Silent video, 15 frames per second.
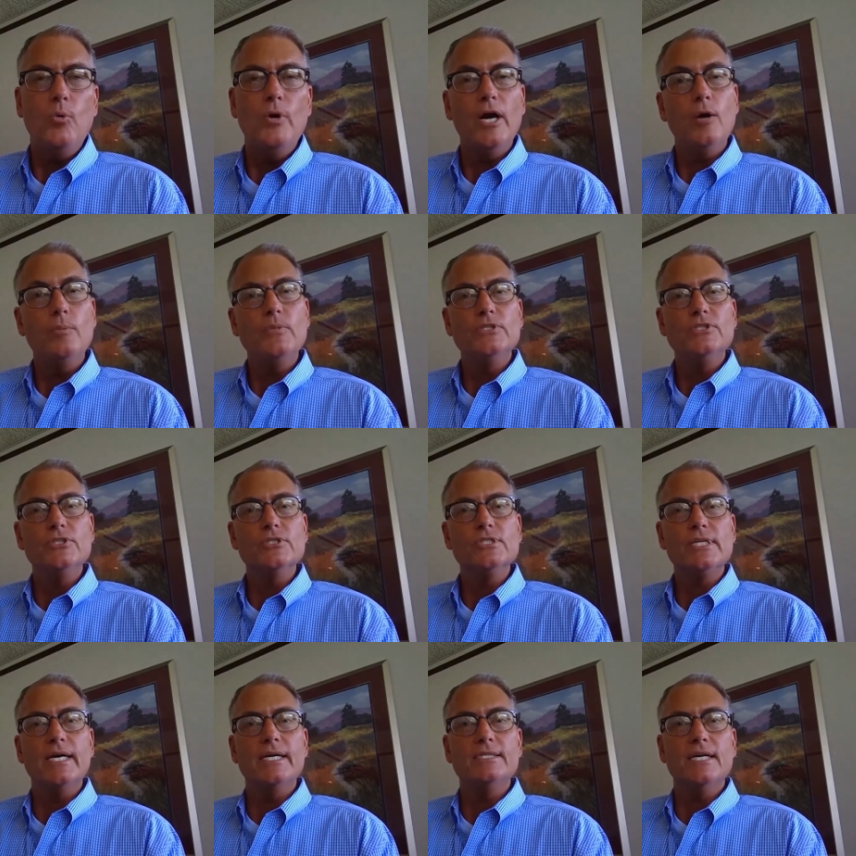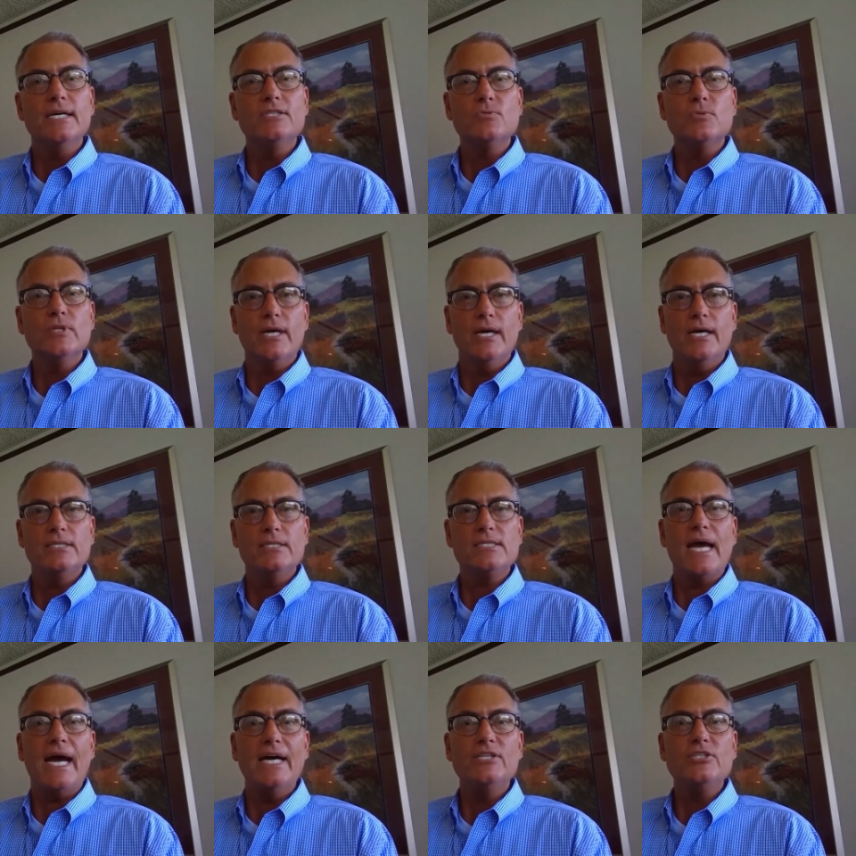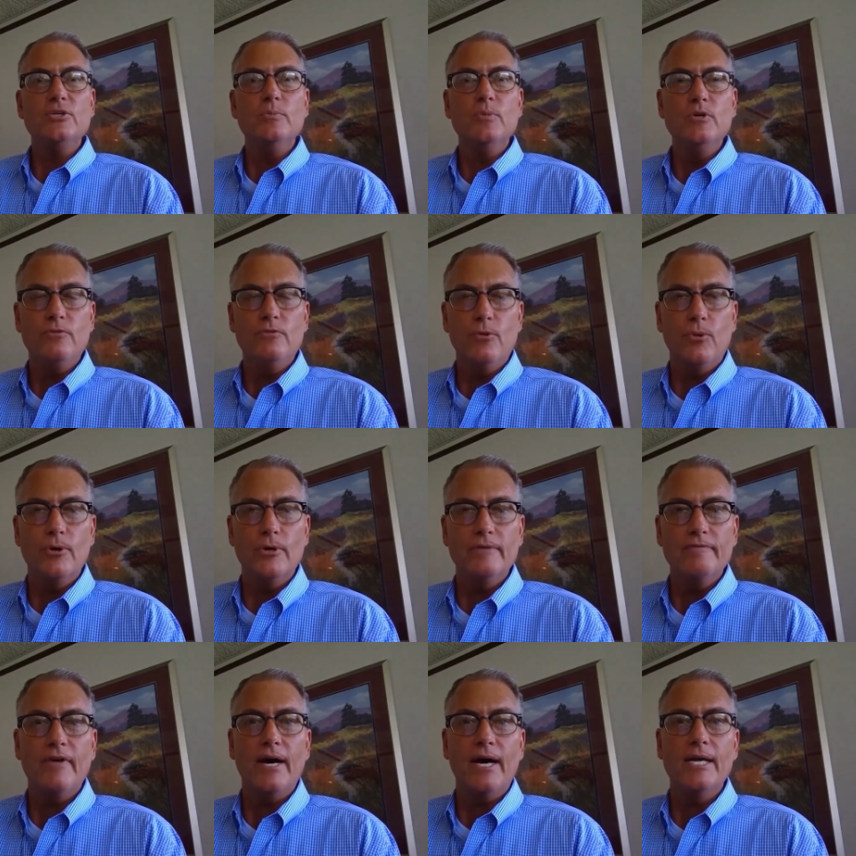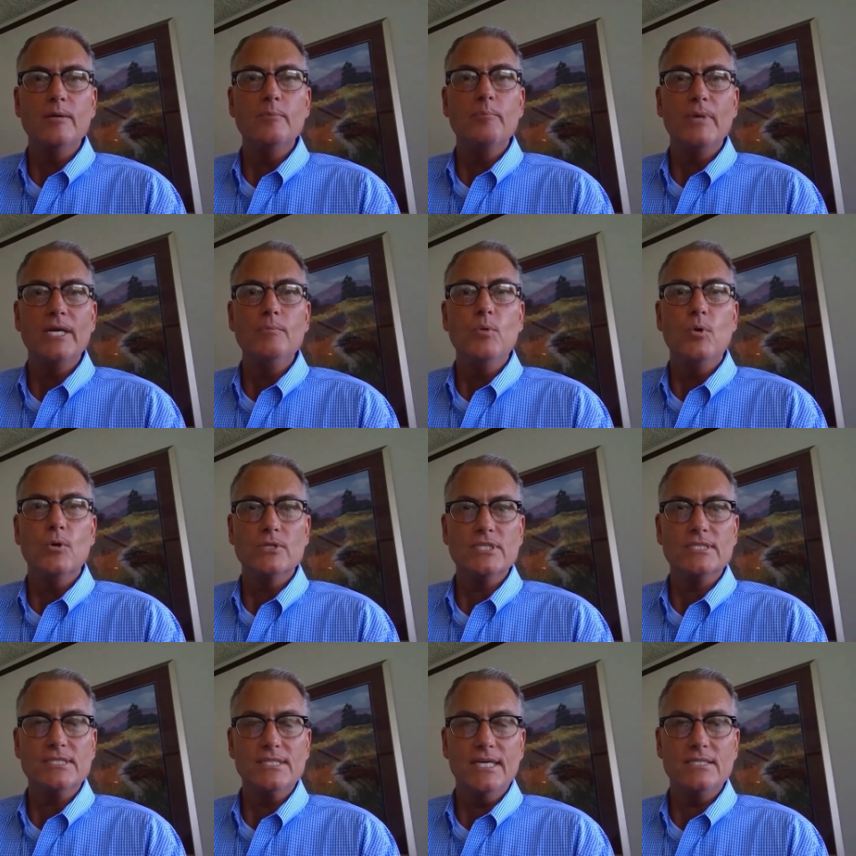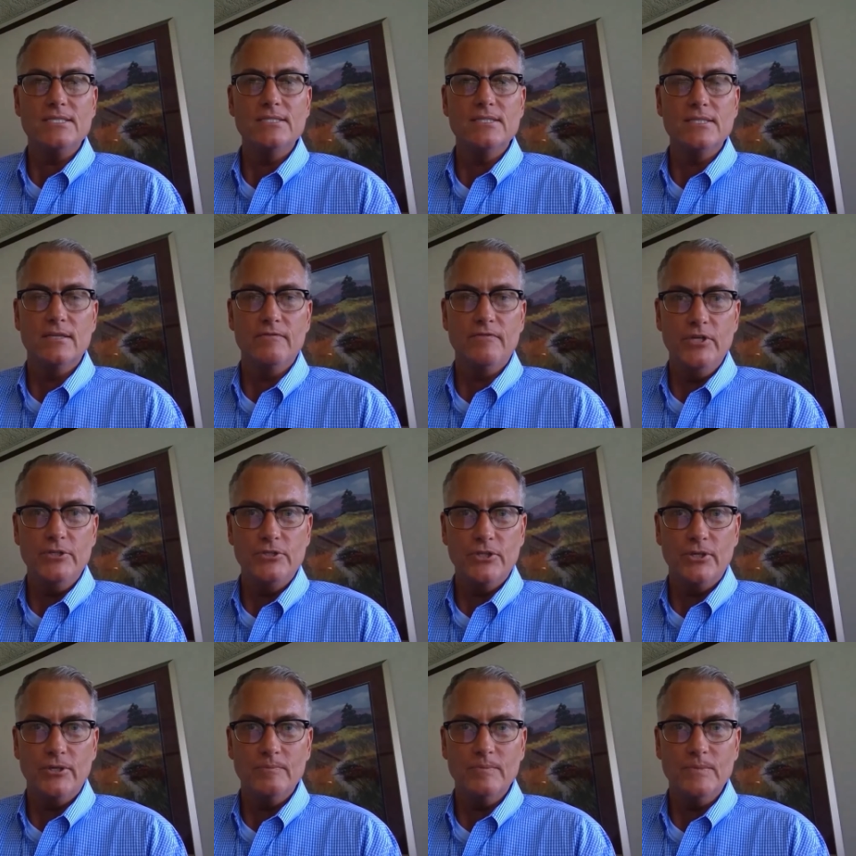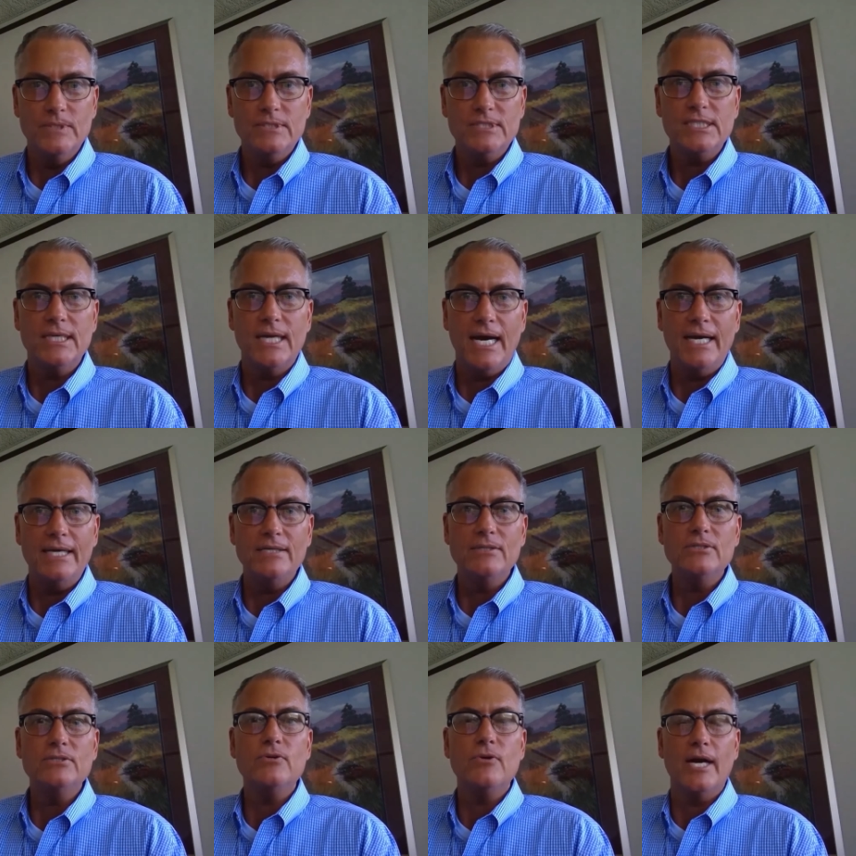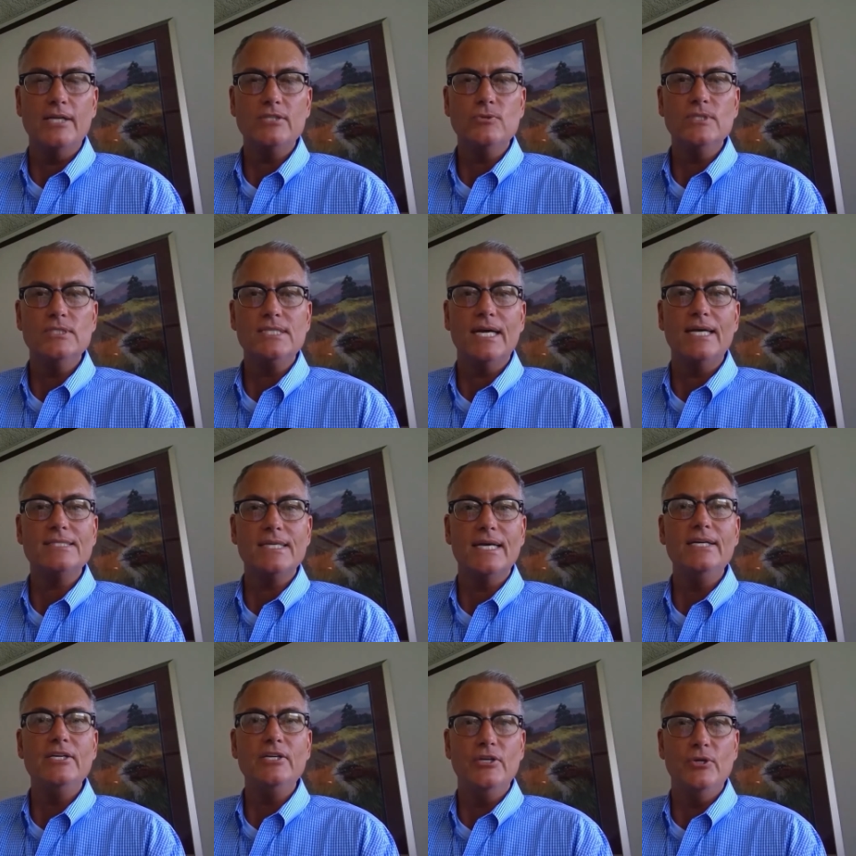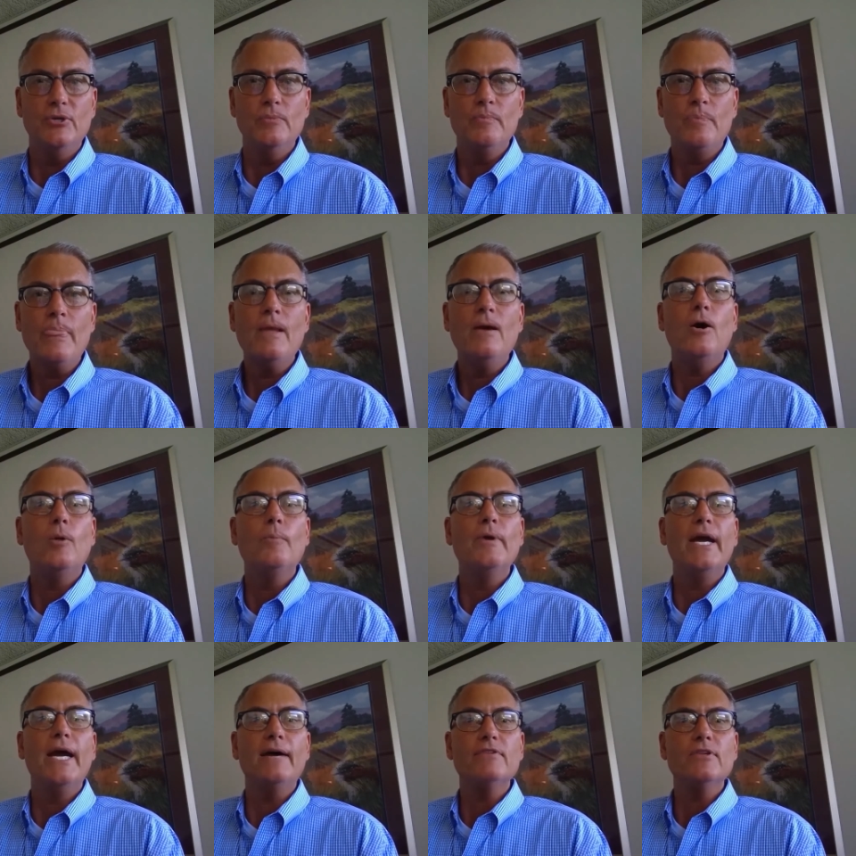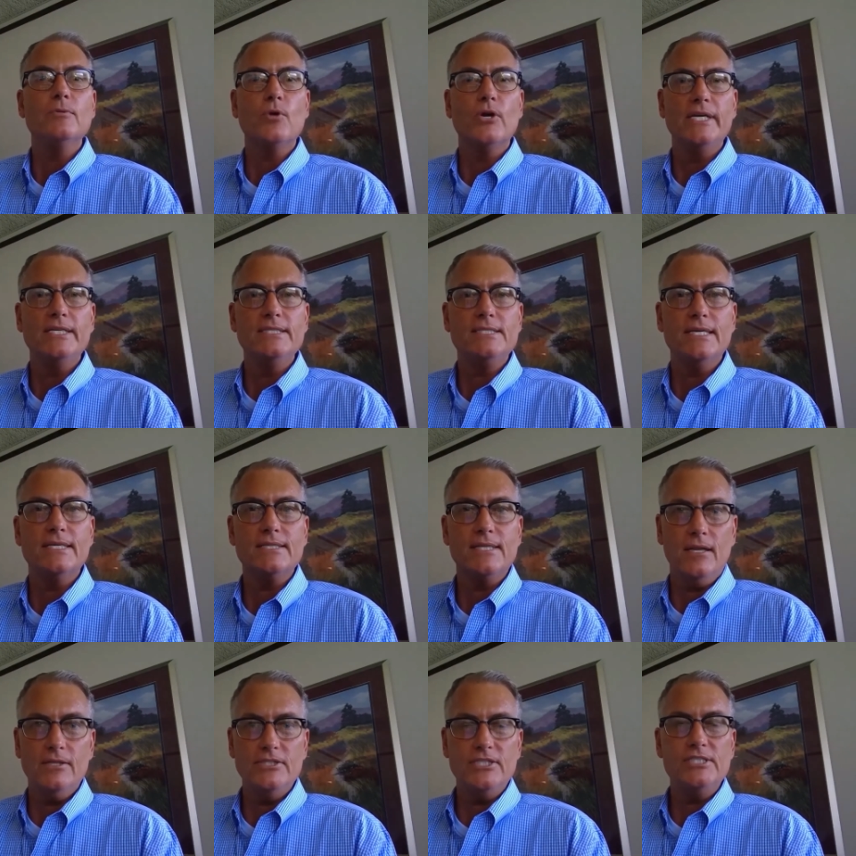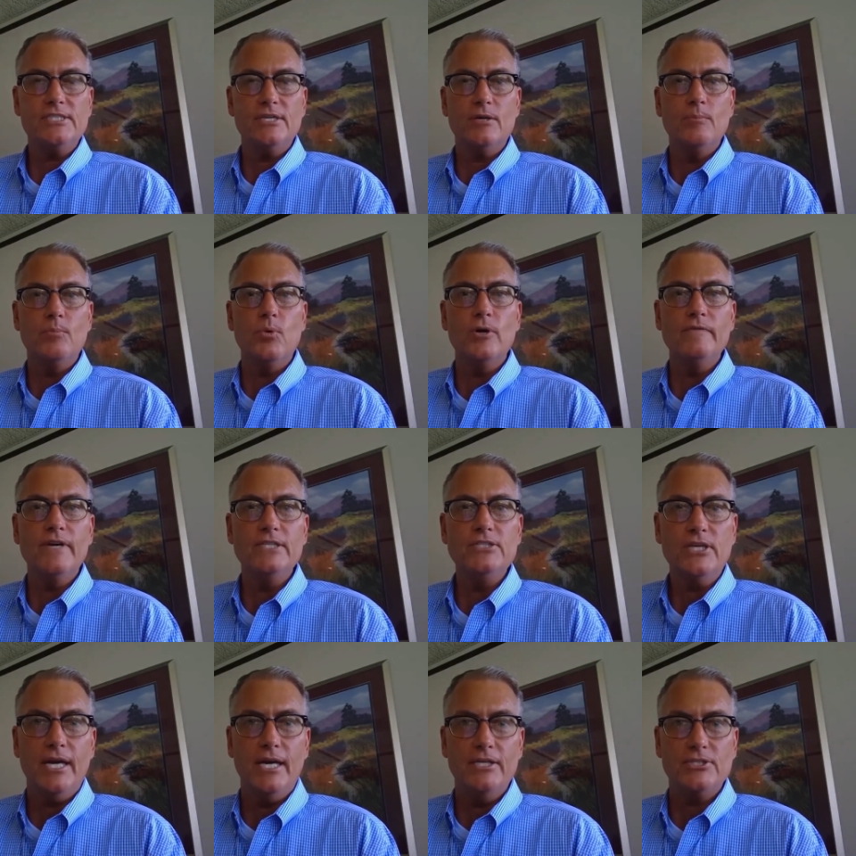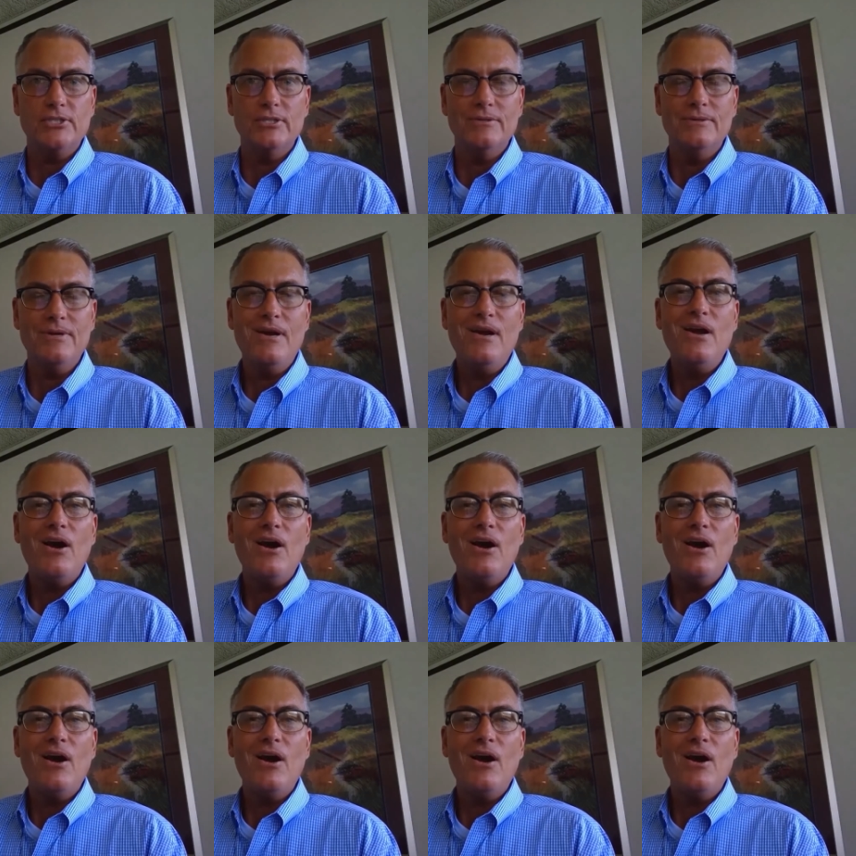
We hope that you'll stay in touch with us as you move forward and find many more successes in the future. Tonight, graduates, I say to you, on behalf of the Meridian Technology Center Board of Education,